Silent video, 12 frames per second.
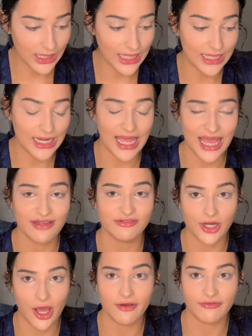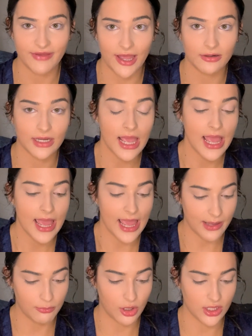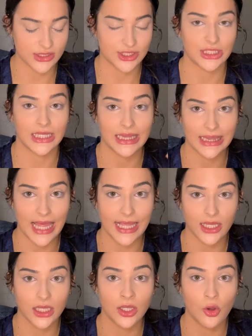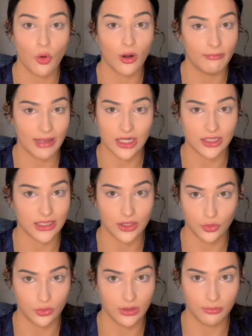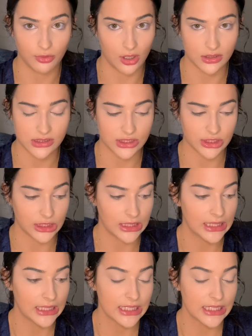And I have not found a bronzer like or better than Hoola bronzer.